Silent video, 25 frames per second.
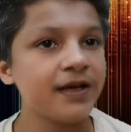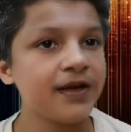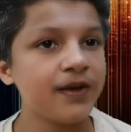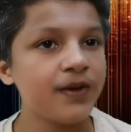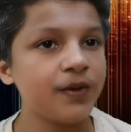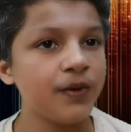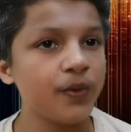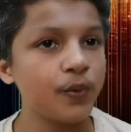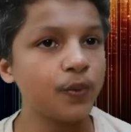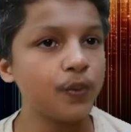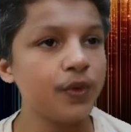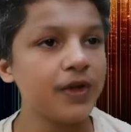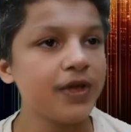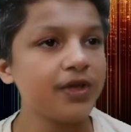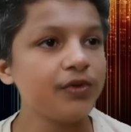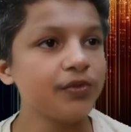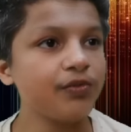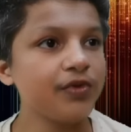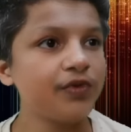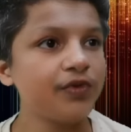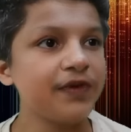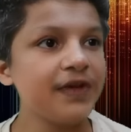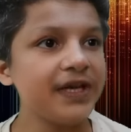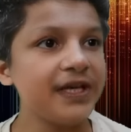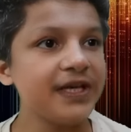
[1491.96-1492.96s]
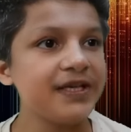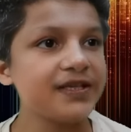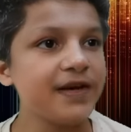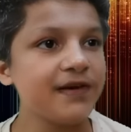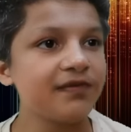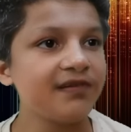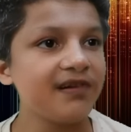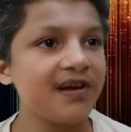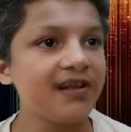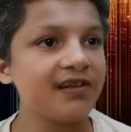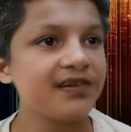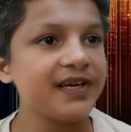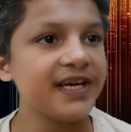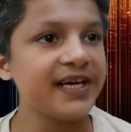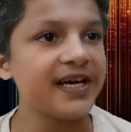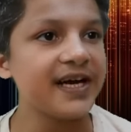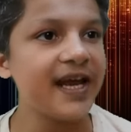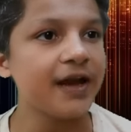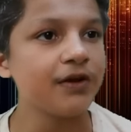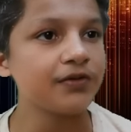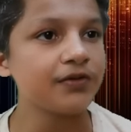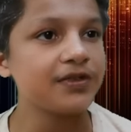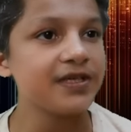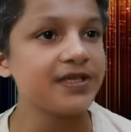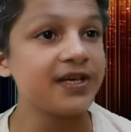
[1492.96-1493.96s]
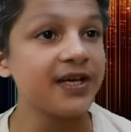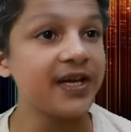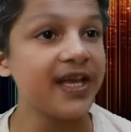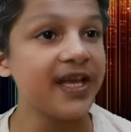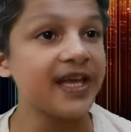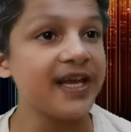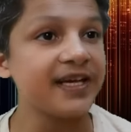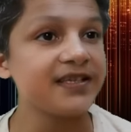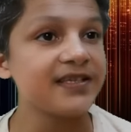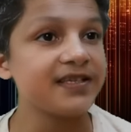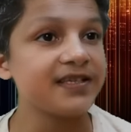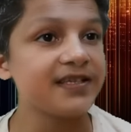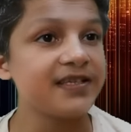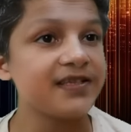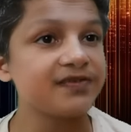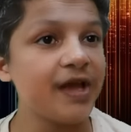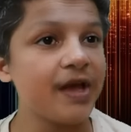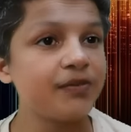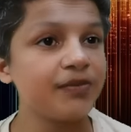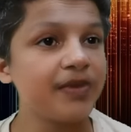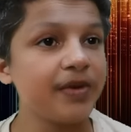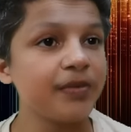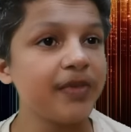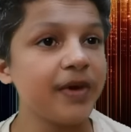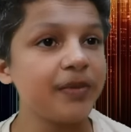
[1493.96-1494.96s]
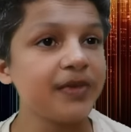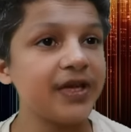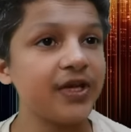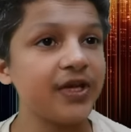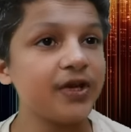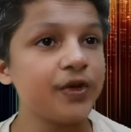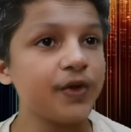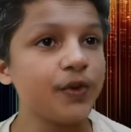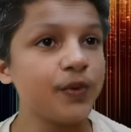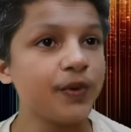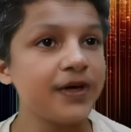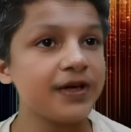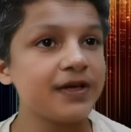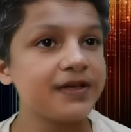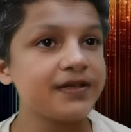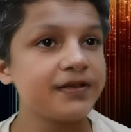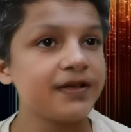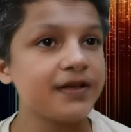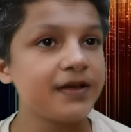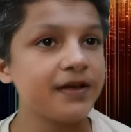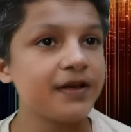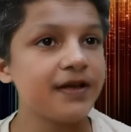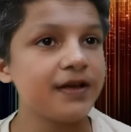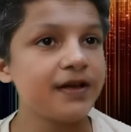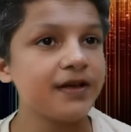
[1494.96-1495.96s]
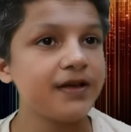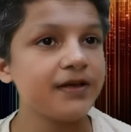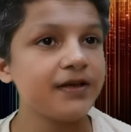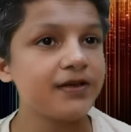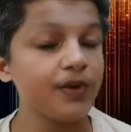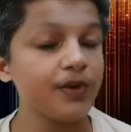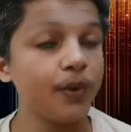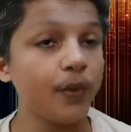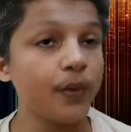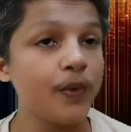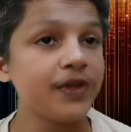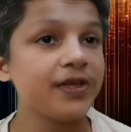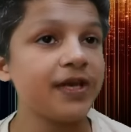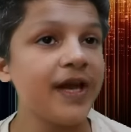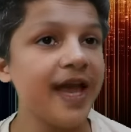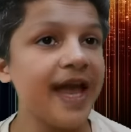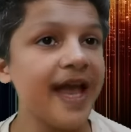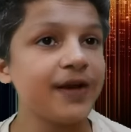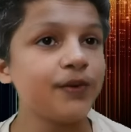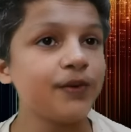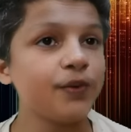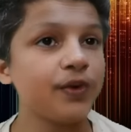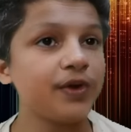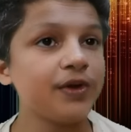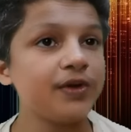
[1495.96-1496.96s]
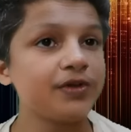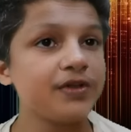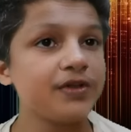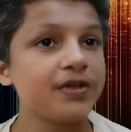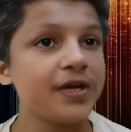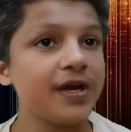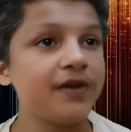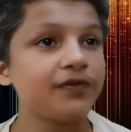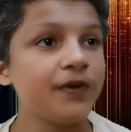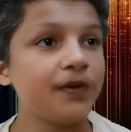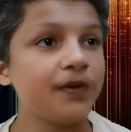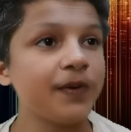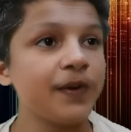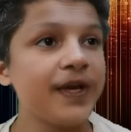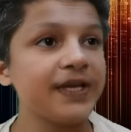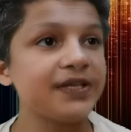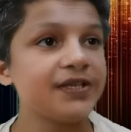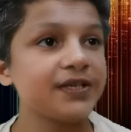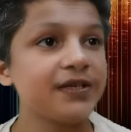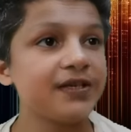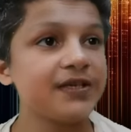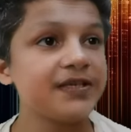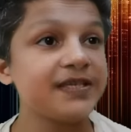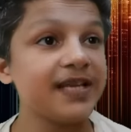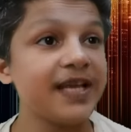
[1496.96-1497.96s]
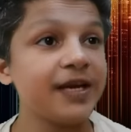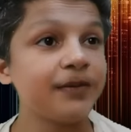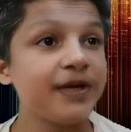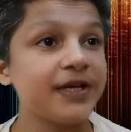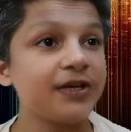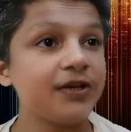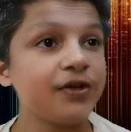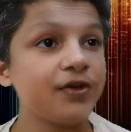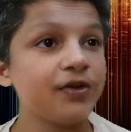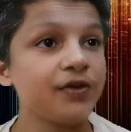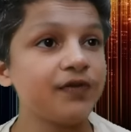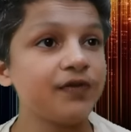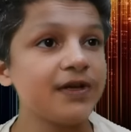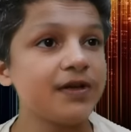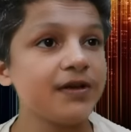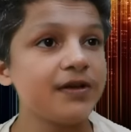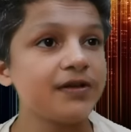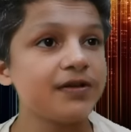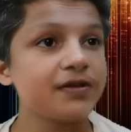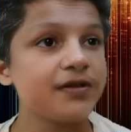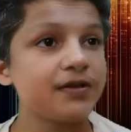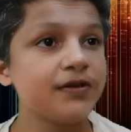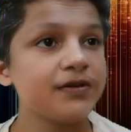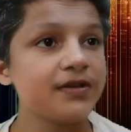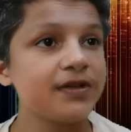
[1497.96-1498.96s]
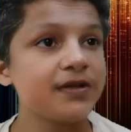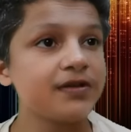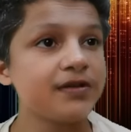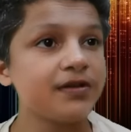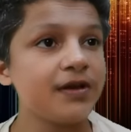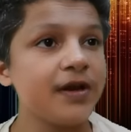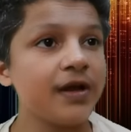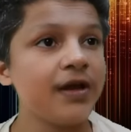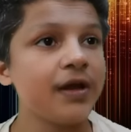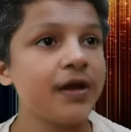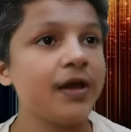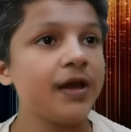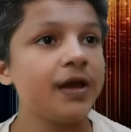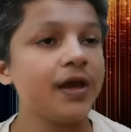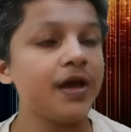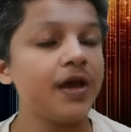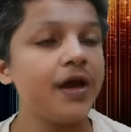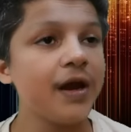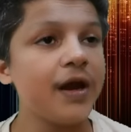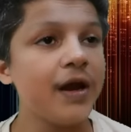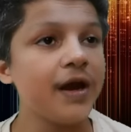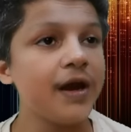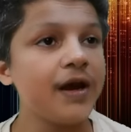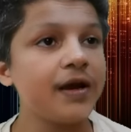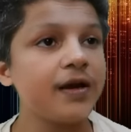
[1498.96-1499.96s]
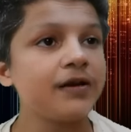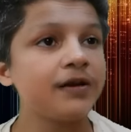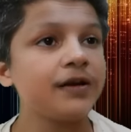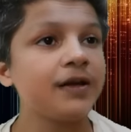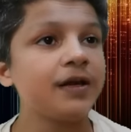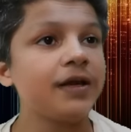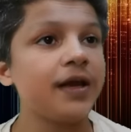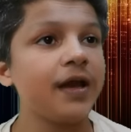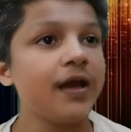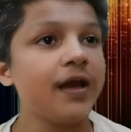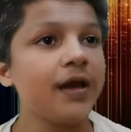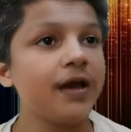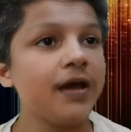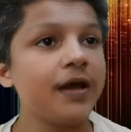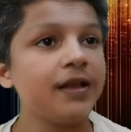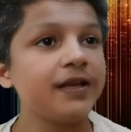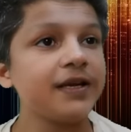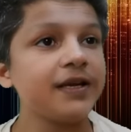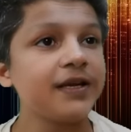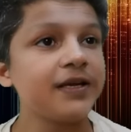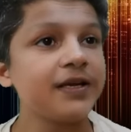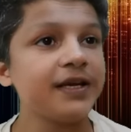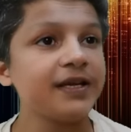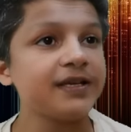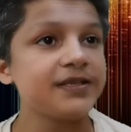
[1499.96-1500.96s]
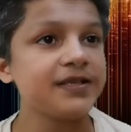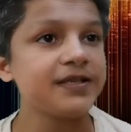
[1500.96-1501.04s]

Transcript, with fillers: with movies revolving around other characters from the Mummy universe. So with the advent of the Avengers cinematic universe, users are all the craze